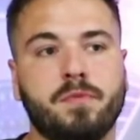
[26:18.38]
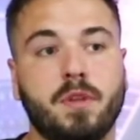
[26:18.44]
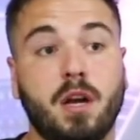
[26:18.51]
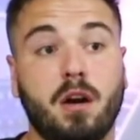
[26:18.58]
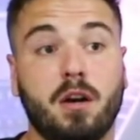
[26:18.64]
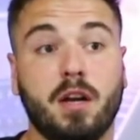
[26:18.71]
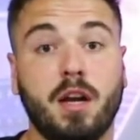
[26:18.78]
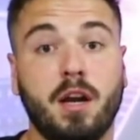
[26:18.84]

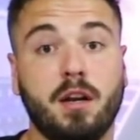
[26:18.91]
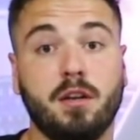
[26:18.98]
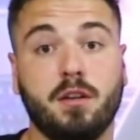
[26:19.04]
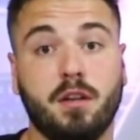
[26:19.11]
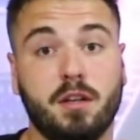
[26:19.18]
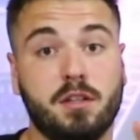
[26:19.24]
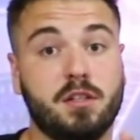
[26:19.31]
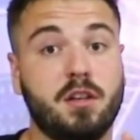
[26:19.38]
Now, again,
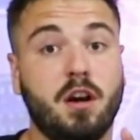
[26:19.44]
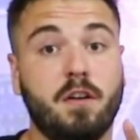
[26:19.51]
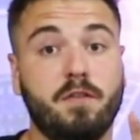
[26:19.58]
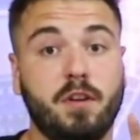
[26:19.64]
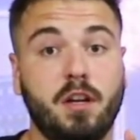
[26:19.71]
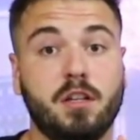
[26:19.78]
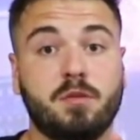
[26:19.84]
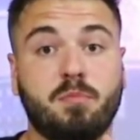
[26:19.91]
this
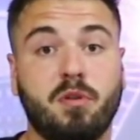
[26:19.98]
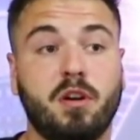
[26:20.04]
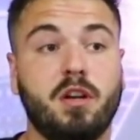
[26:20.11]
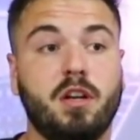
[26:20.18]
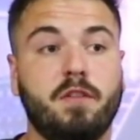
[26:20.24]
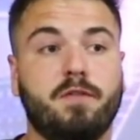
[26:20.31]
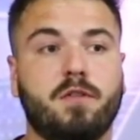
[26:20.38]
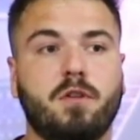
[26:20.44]
stuff is pretty
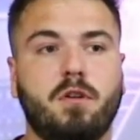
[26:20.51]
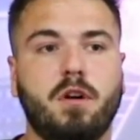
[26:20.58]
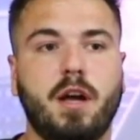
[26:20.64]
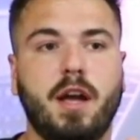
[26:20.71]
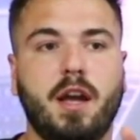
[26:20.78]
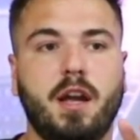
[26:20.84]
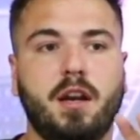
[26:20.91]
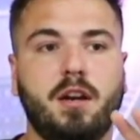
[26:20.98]

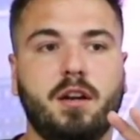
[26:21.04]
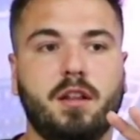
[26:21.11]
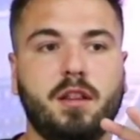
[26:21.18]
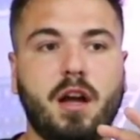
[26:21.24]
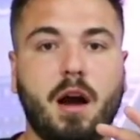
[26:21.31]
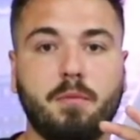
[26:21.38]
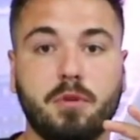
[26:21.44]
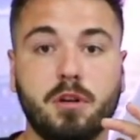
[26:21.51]
difficult, and
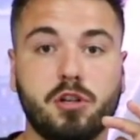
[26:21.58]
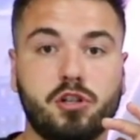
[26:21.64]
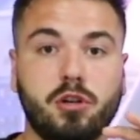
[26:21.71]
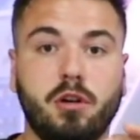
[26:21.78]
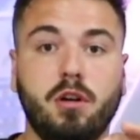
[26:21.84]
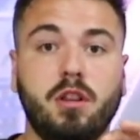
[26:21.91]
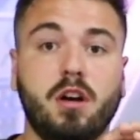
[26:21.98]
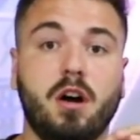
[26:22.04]
I'm going to
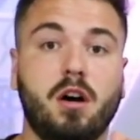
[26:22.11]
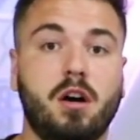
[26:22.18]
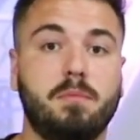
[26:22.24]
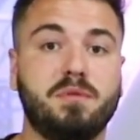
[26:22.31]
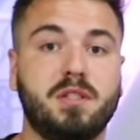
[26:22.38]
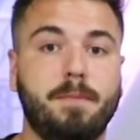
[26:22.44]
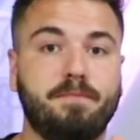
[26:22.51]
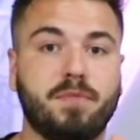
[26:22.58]
show you the
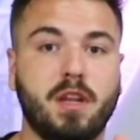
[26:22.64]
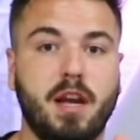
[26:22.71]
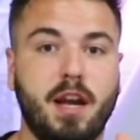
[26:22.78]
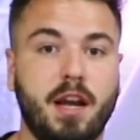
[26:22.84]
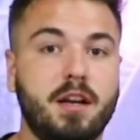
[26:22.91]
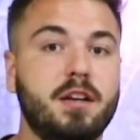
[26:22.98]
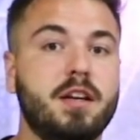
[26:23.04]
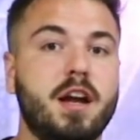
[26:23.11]
ups
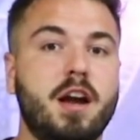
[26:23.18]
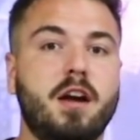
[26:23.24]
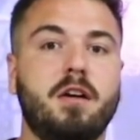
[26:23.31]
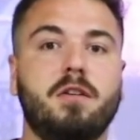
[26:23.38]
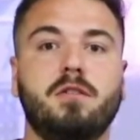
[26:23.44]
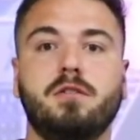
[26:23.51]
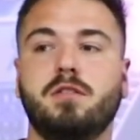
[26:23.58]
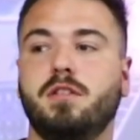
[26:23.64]
and
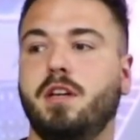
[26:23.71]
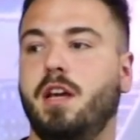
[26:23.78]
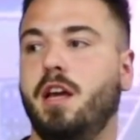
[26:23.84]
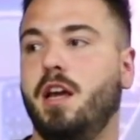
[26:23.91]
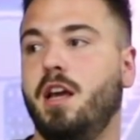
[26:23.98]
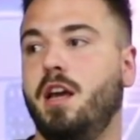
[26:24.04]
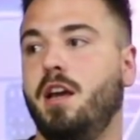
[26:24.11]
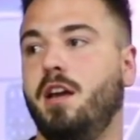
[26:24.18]
downs
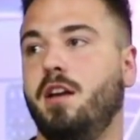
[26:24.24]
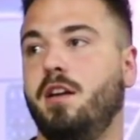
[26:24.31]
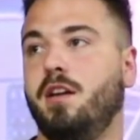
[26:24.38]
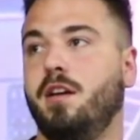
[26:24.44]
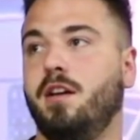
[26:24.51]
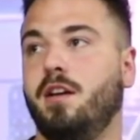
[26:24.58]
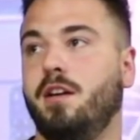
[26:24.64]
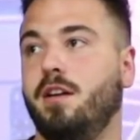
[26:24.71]

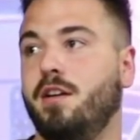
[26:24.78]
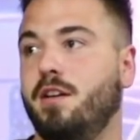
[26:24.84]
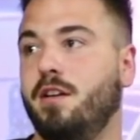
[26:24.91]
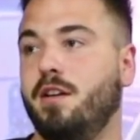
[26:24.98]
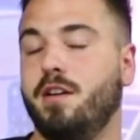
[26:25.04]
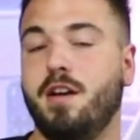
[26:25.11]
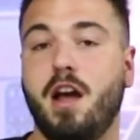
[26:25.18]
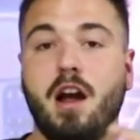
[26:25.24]
and
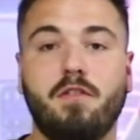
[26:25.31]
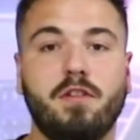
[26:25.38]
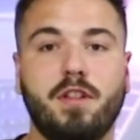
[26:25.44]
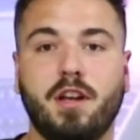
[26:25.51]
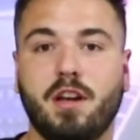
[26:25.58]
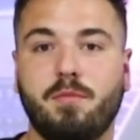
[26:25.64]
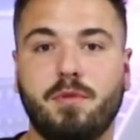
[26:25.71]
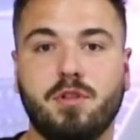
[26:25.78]

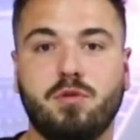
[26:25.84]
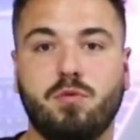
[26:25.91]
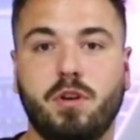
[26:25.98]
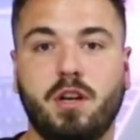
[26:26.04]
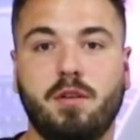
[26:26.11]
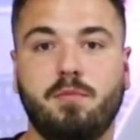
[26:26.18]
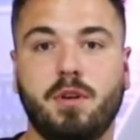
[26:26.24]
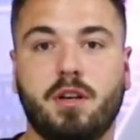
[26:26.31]
everything in
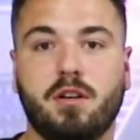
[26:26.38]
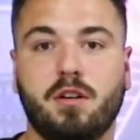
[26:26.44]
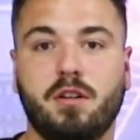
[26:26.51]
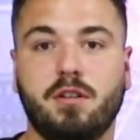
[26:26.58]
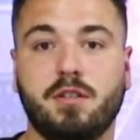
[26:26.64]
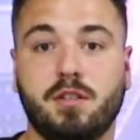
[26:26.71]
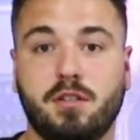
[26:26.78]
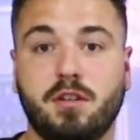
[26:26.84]
between,
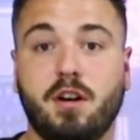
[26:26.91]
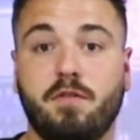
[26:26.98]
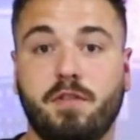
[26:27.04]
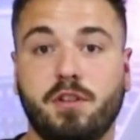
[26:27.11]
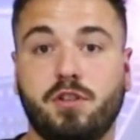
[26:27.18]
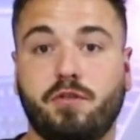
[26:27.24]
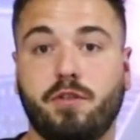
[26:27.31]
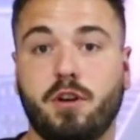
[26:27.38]
because this stuff
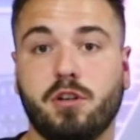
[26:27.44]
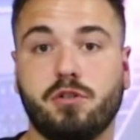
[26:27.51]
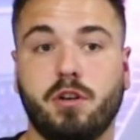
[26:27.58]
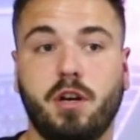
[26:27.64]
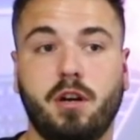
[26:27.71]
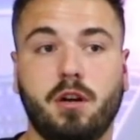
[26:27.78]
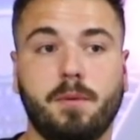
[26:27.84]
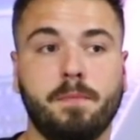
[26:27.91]
is
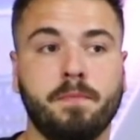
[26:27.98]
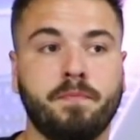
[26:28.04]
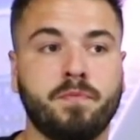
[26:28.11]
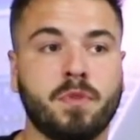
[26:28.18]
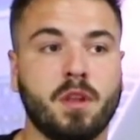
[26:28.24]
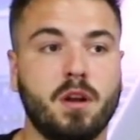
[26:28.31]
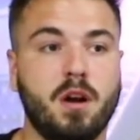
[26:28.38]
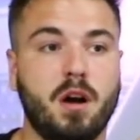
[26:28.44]
frustrating.
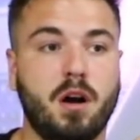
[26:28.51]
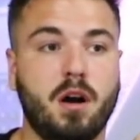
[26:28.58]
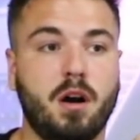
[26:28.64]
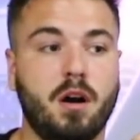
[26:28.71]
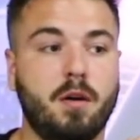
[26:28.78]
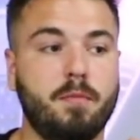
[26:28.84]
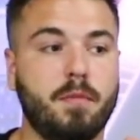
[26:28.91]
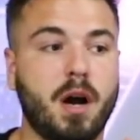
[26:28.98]

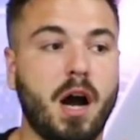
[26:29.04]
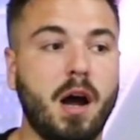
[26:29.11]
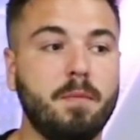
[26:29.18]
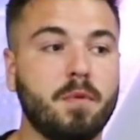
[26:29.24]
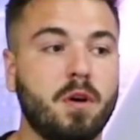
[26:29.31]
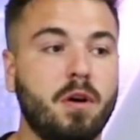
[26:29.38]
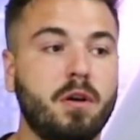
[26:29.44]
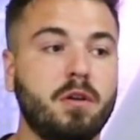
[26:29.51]

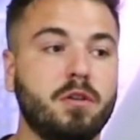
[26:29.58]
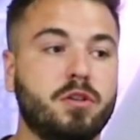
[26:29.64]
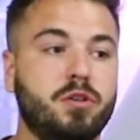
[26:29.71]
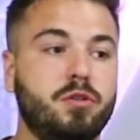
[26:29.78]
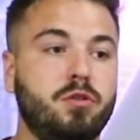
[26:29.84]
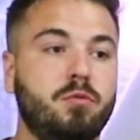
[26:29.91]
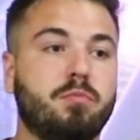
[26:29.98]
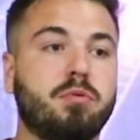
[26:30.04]
I'm going
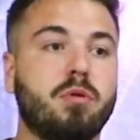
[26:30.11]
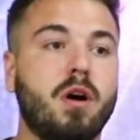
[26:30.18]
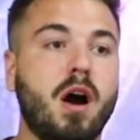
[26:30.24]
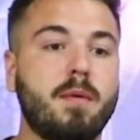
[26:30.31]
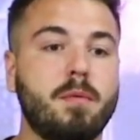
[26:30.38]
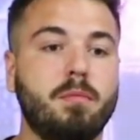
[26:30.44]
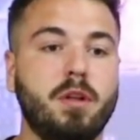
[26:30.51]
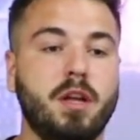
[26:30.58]
to
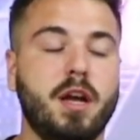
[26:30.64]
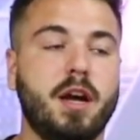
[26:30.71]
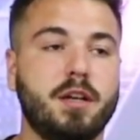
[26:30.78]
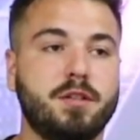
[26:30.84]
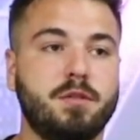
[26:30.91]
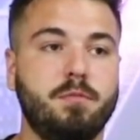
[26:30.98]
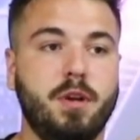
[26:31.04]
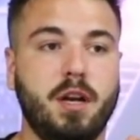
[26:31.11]
probably
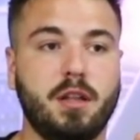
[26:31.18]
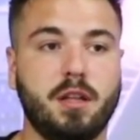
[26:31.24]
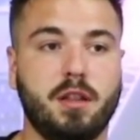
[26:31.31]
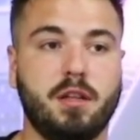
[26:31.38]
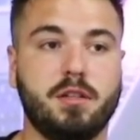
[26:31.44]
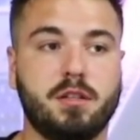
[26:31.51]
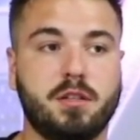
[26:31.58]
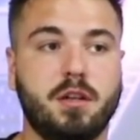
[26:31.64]
estimate
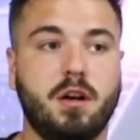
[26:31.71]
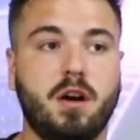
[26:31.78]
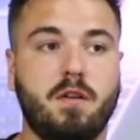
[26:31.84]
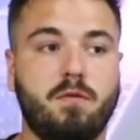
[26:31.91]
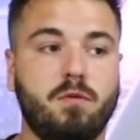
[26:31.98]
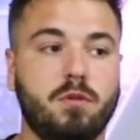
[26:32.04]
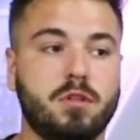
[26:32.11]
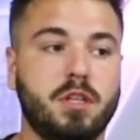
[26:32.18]
that this
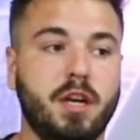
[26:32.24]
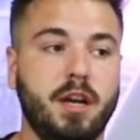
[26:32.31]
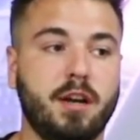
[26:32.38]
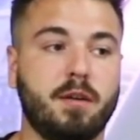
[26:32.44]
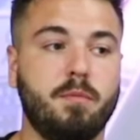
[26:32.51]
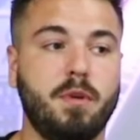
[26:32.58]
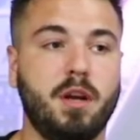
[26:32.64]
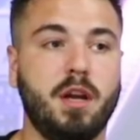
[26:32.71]
stuff will
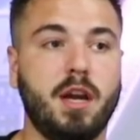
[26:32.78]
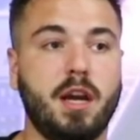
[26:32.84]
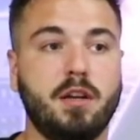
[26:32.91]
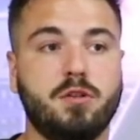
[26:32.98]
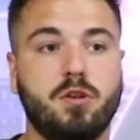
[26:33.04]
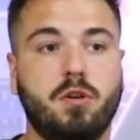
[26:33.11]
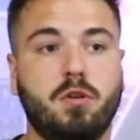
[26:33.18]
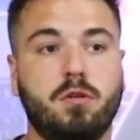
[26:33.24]
take me a
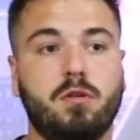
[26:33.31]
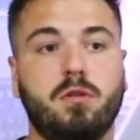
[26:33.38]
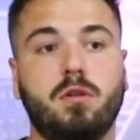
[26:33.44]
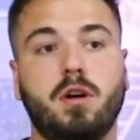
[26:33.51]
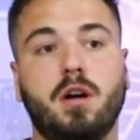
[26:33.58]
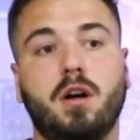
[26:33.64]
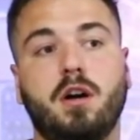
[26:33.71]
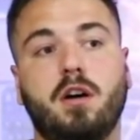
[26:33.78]

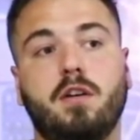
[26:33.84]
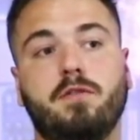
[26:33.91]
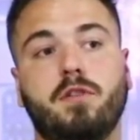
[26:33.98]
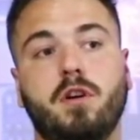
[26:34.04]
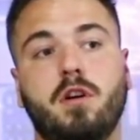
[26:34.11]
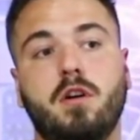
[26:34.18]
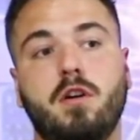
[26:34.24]
total of